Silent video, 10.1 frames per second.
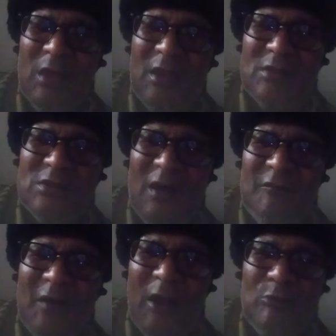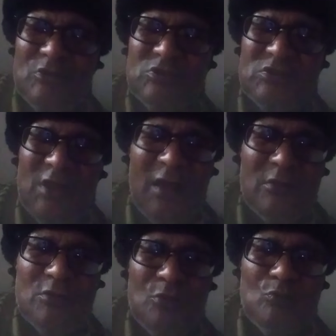antivirus
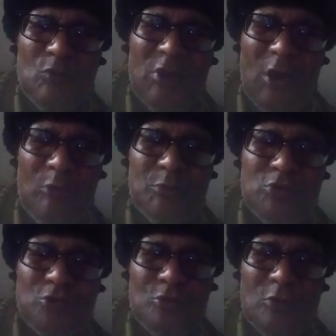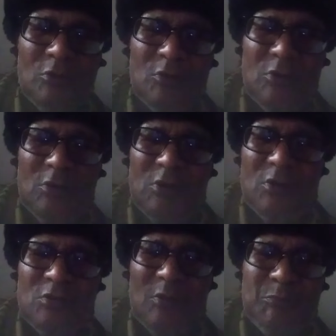that would help cure
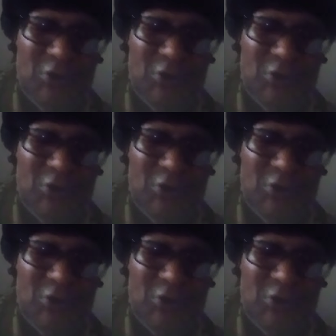the